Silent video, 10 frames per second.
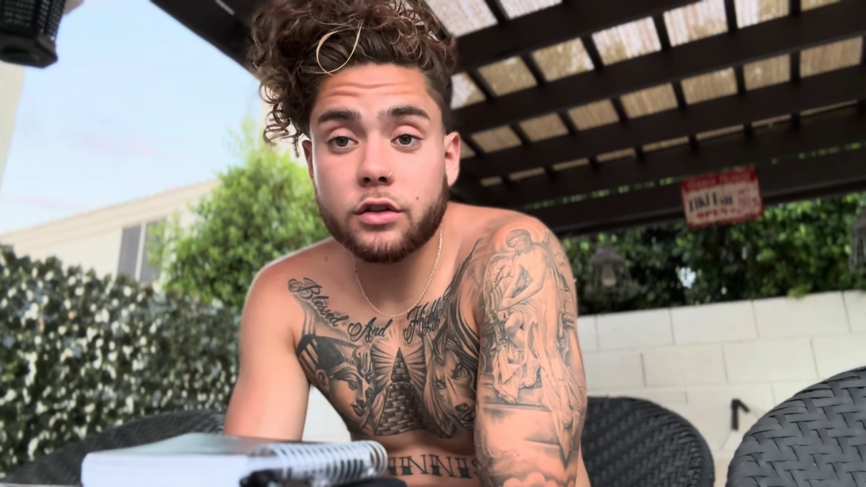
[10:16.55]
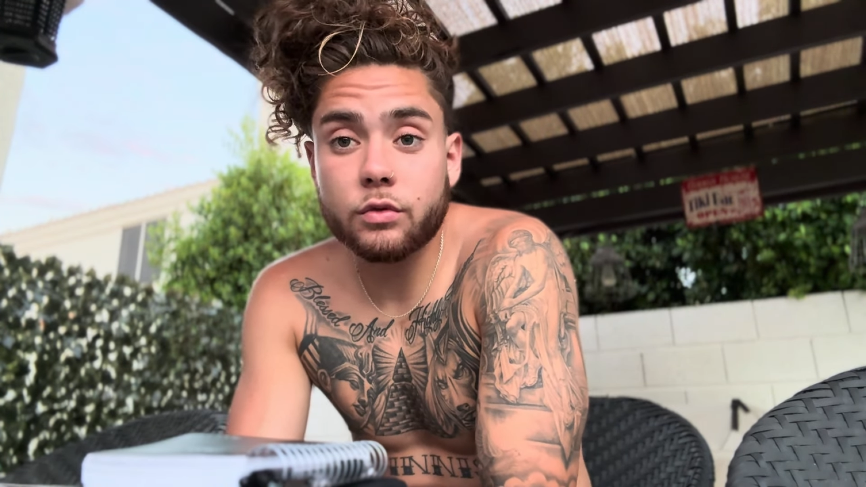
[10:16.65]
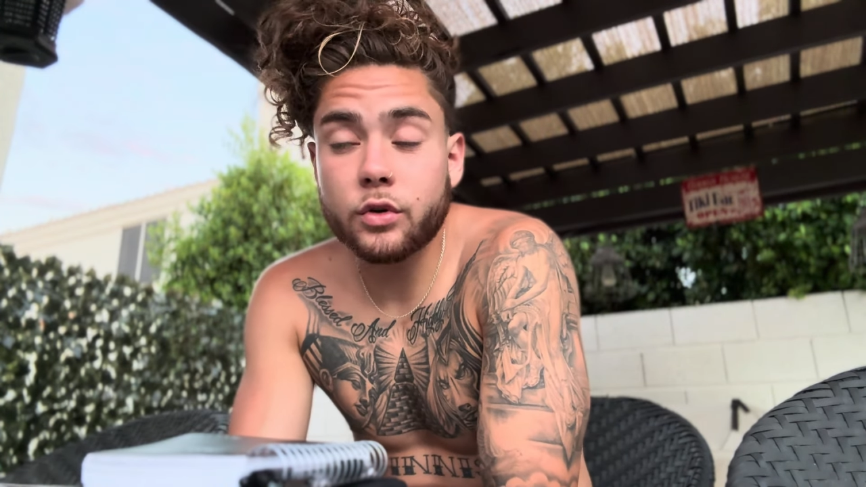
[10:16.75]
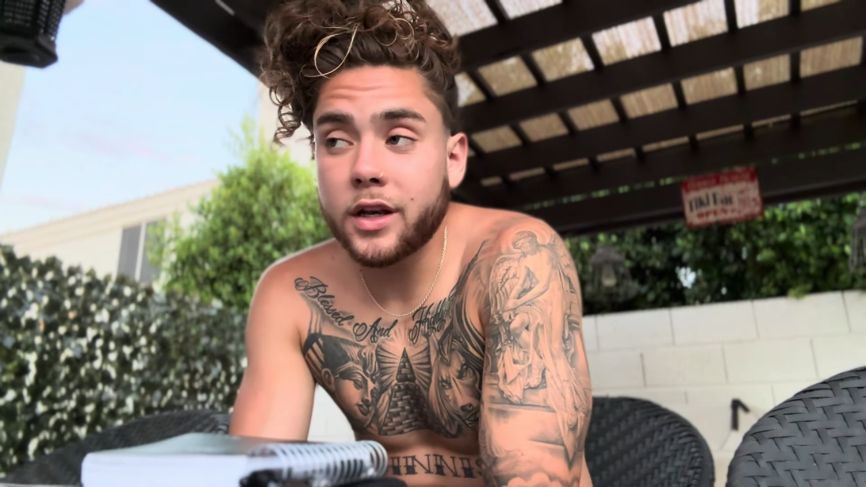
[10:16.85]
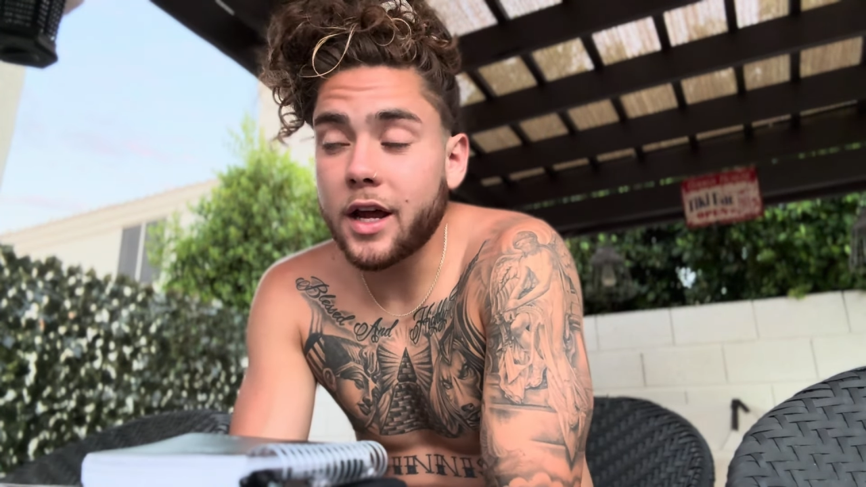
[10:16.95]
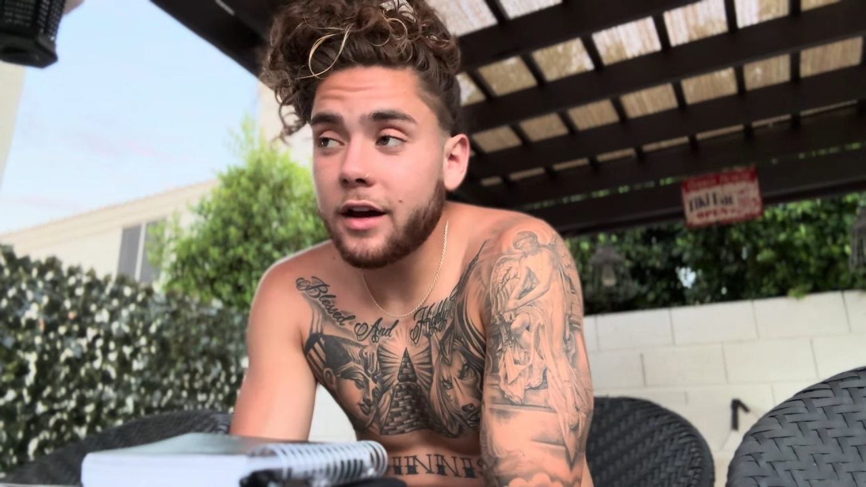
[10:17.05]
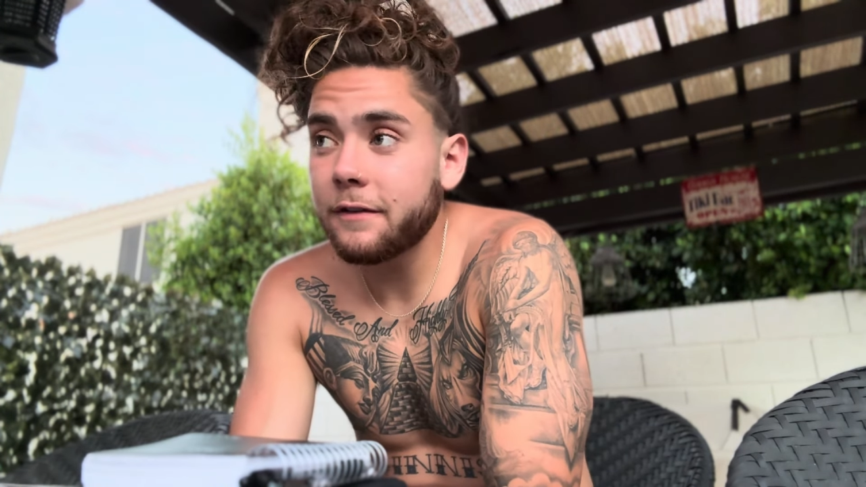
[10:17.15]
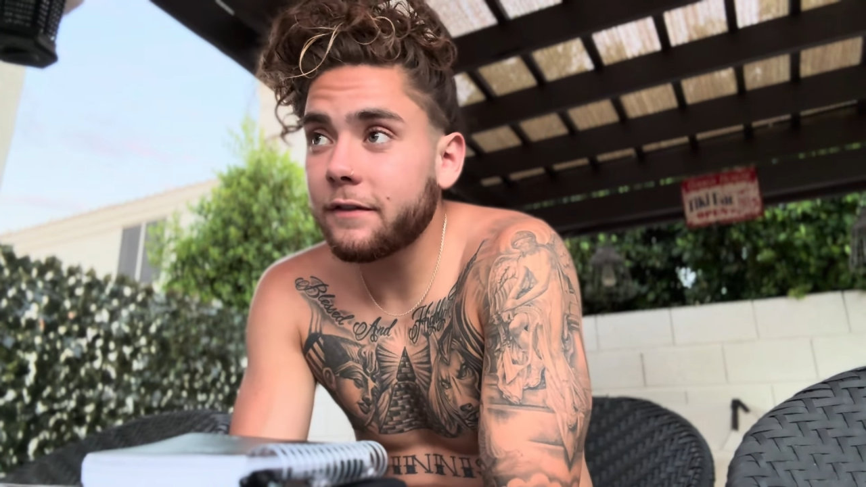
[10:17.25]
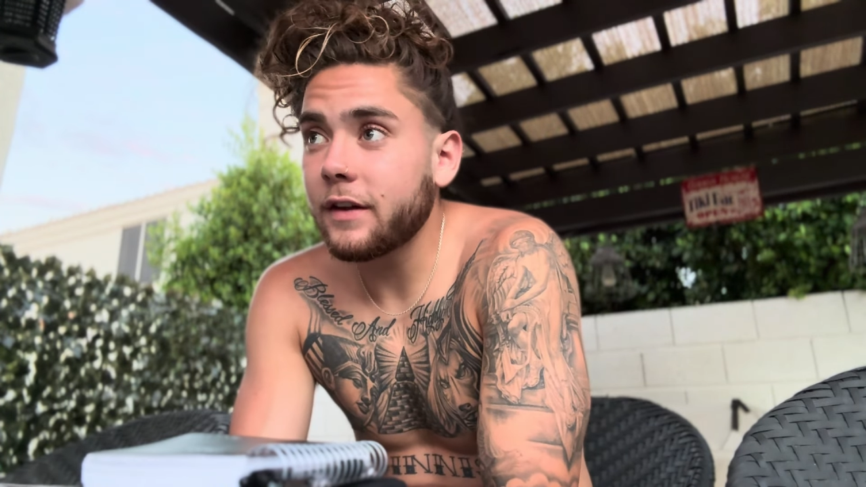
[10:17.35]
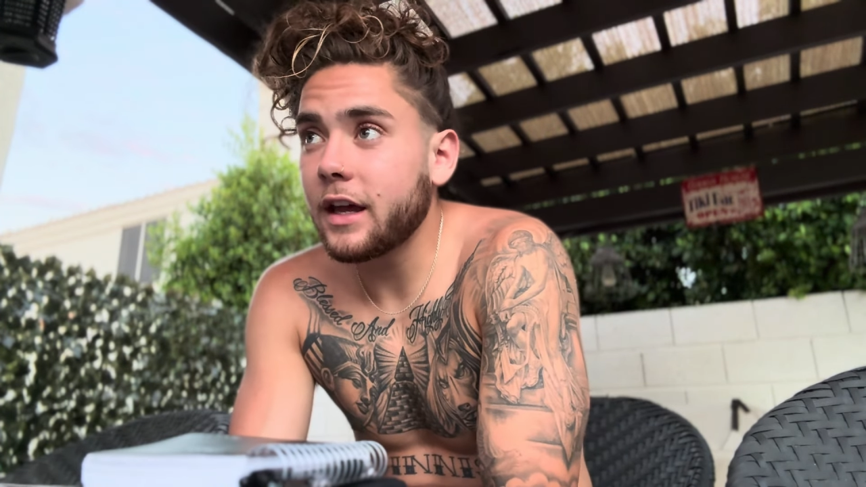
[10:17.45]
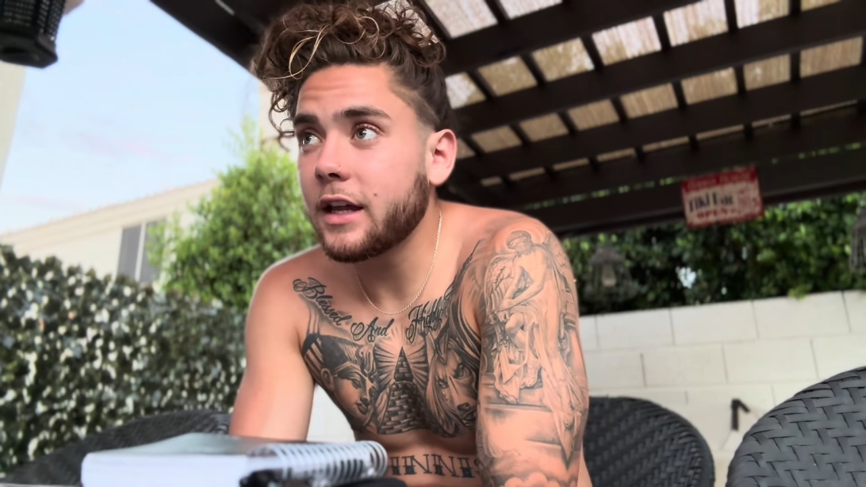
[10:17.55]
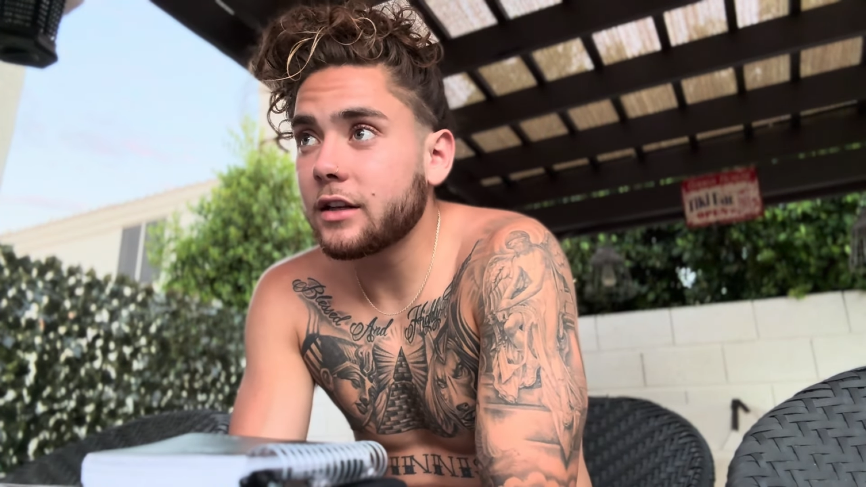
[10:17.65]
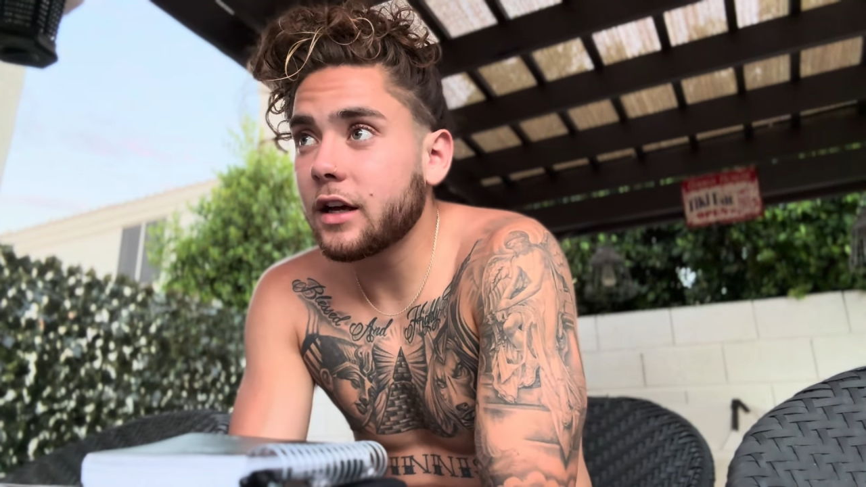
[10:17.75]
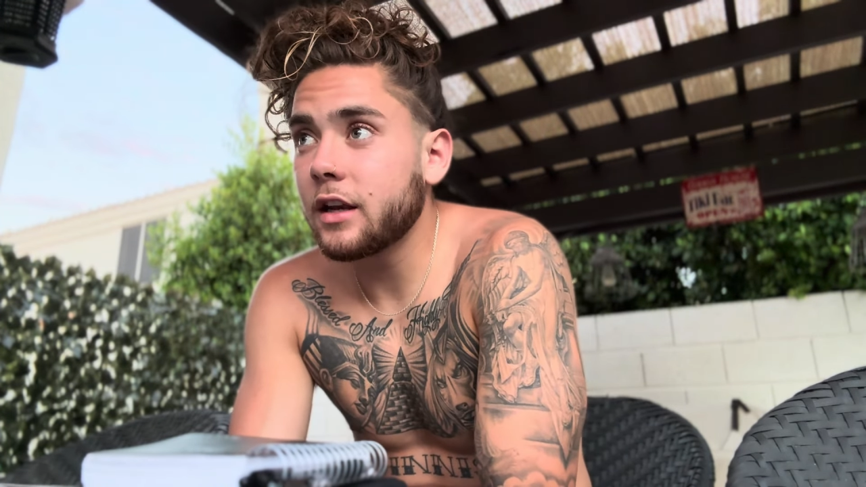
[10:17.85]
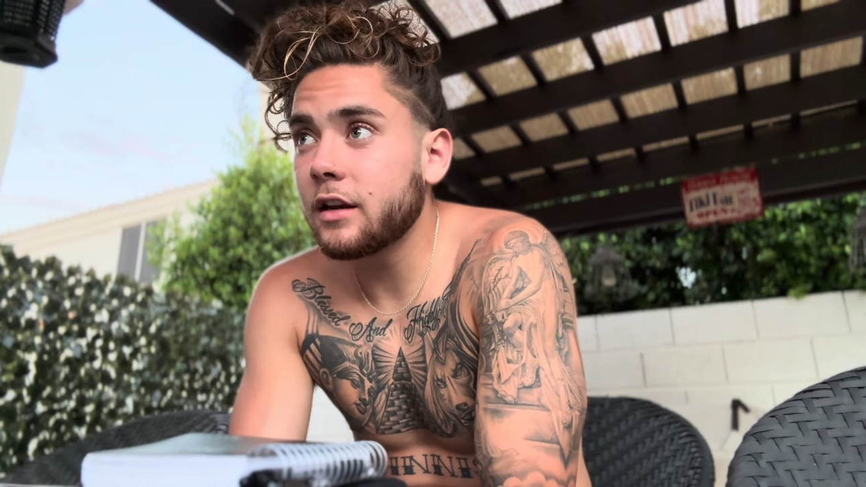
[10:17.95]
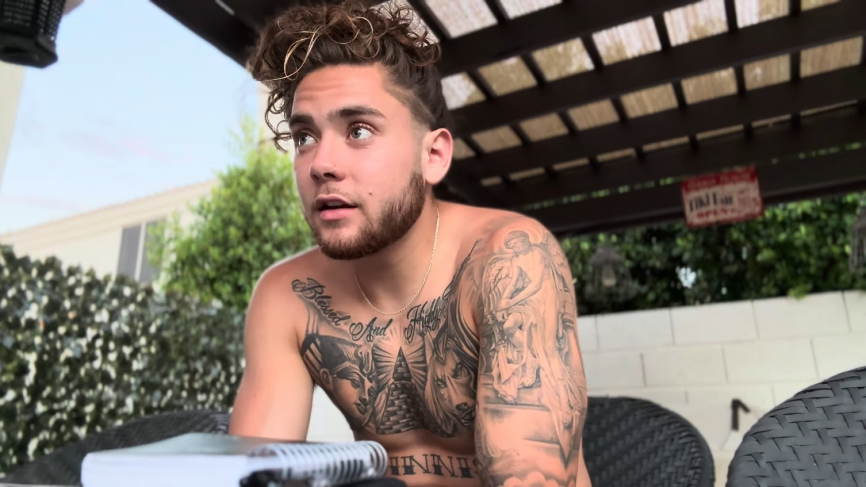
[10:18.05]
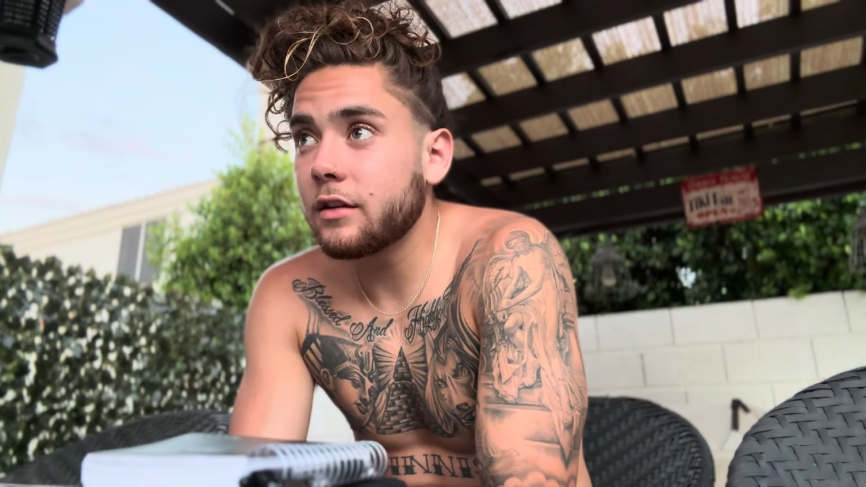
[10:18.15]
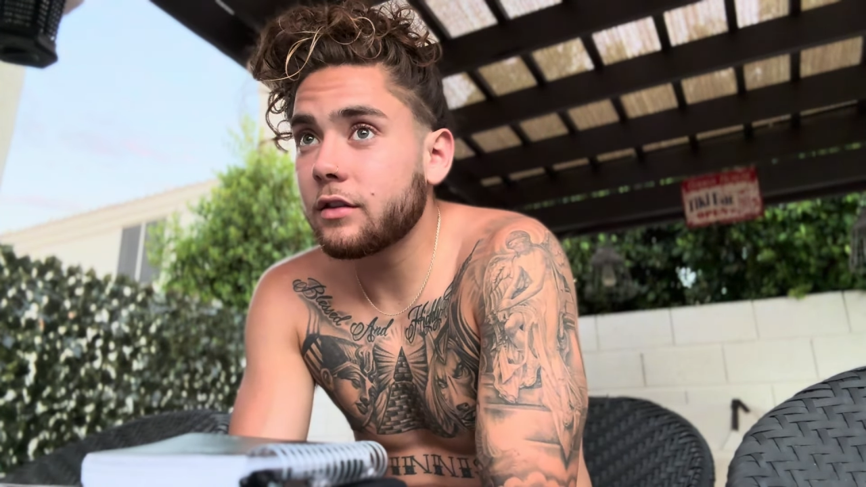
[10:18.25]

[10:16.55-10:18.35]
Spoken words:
through enough and done